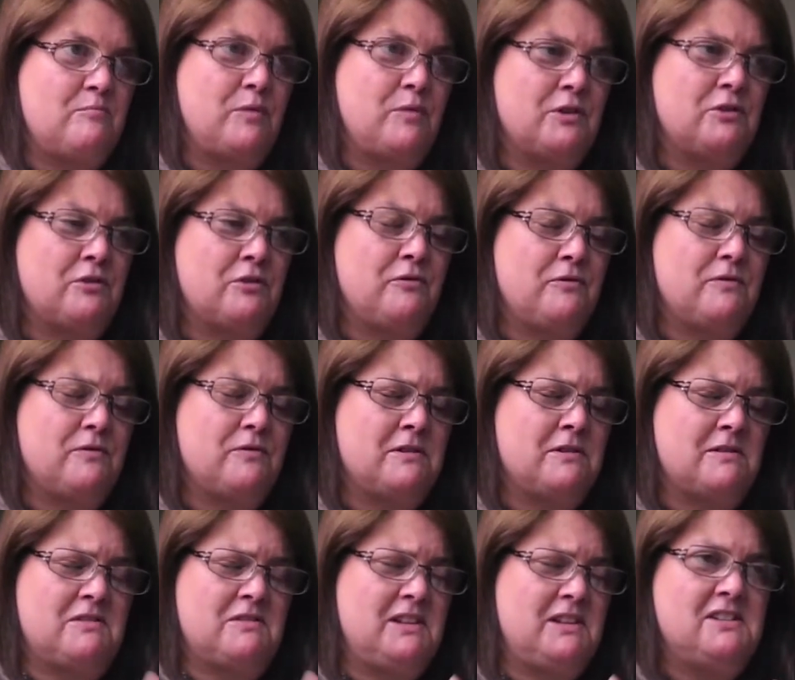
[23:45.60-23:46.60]
whether
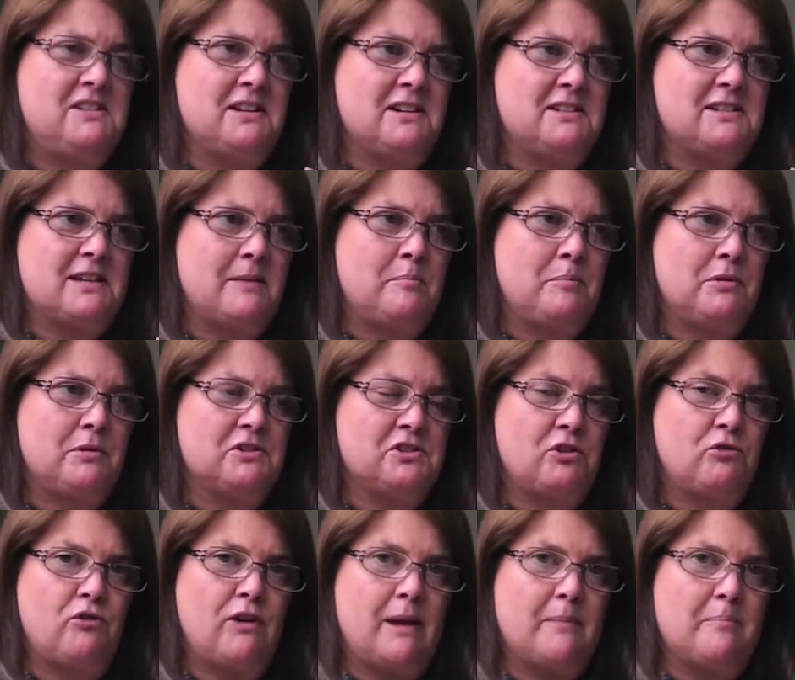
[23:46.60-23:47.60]
the easy example is
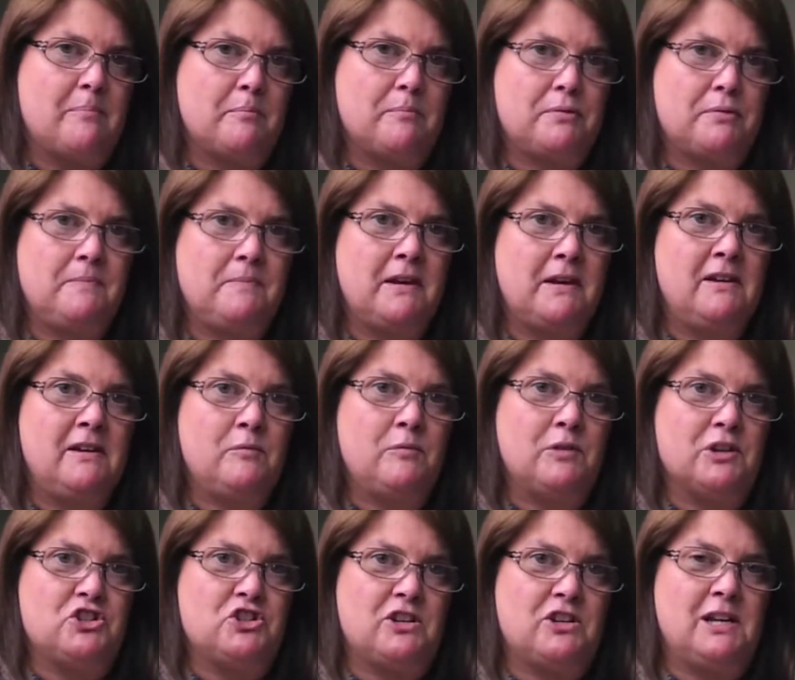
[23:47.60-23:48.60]
a ramp,
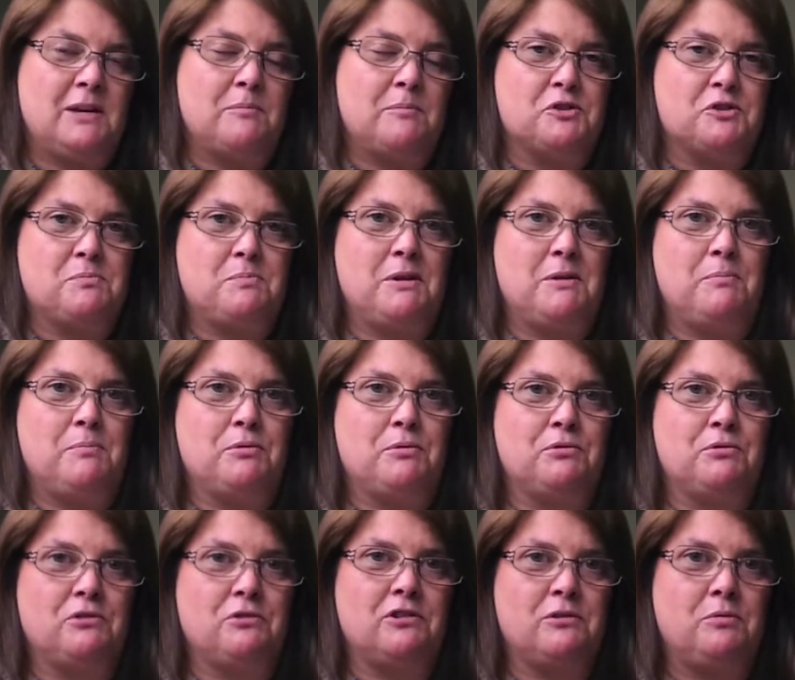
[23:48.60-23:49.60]
which enables people
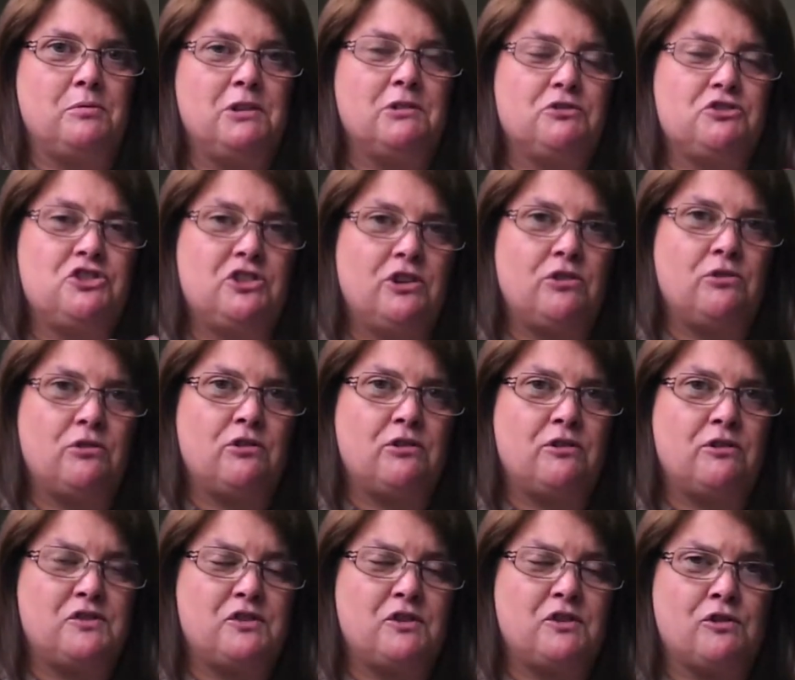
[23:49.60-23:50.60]
who are in a wheelchair,
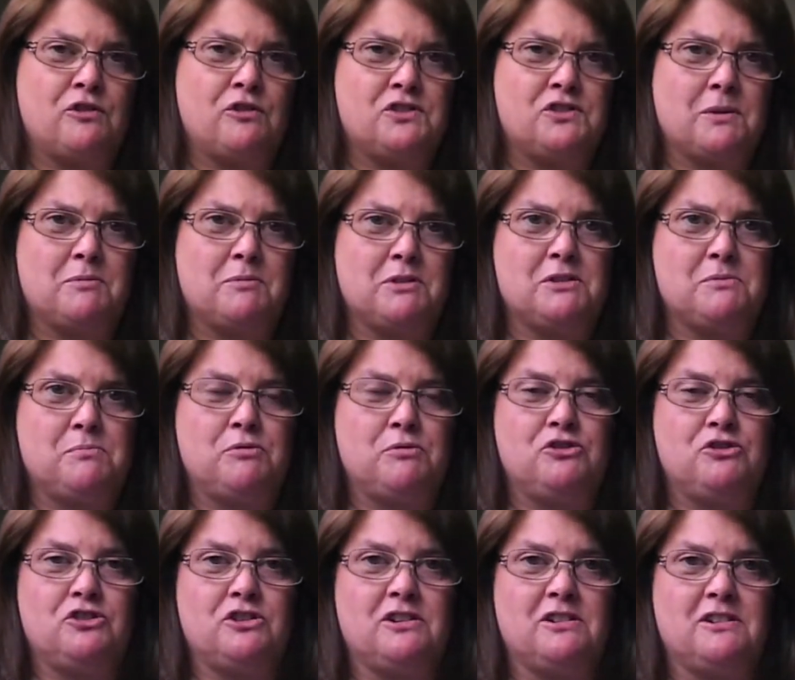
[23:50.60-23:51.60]
or somebody's
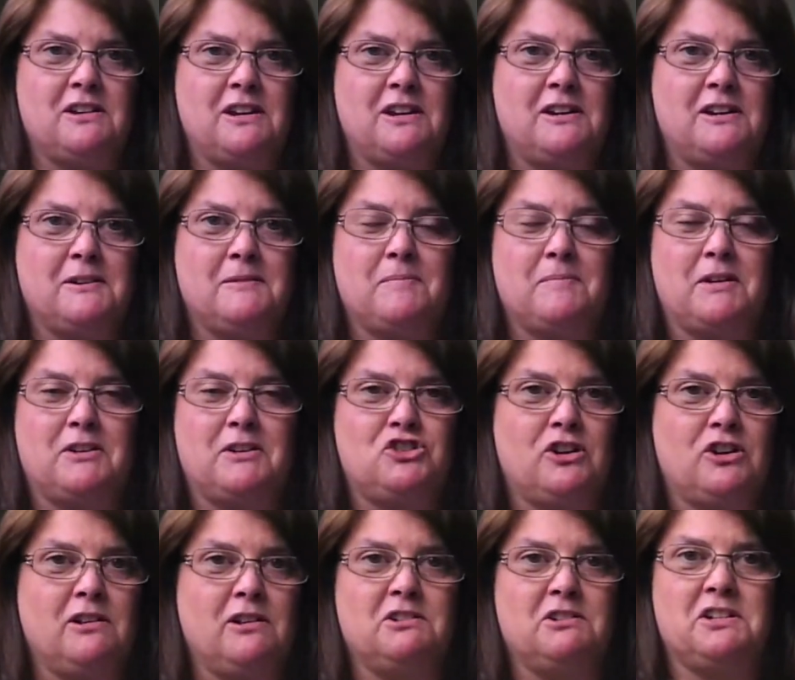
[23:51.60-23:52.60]
pushing a
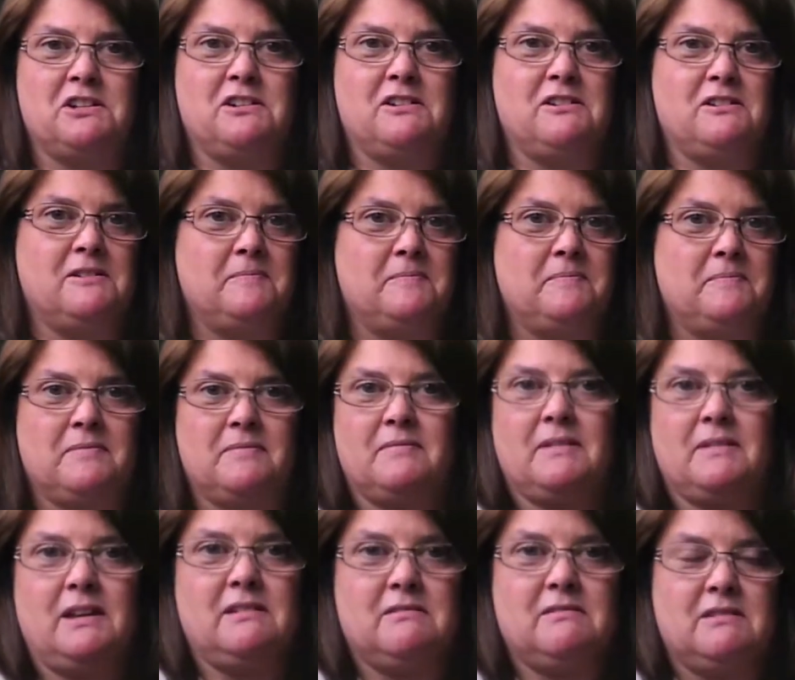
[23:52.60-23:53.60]
child in
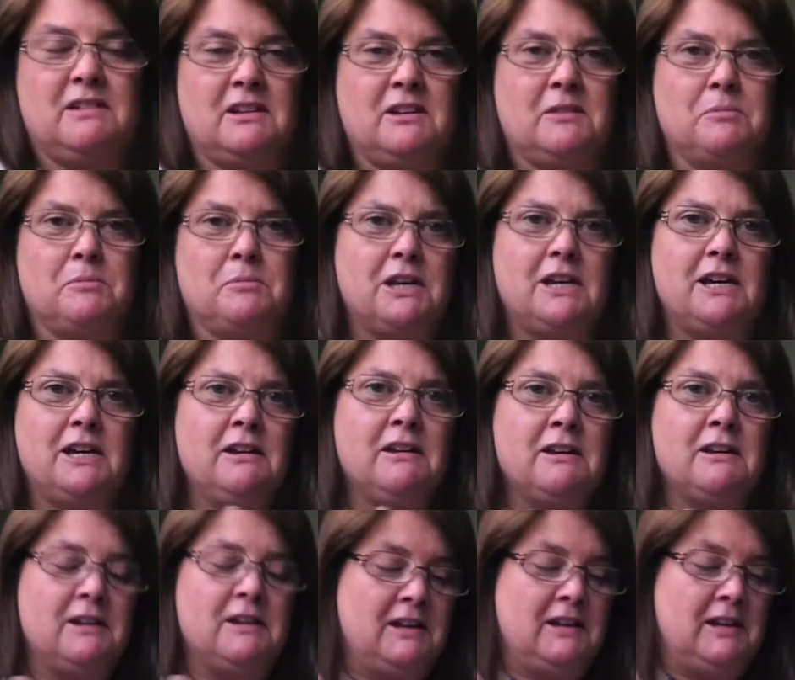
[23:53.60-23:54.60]
a buggy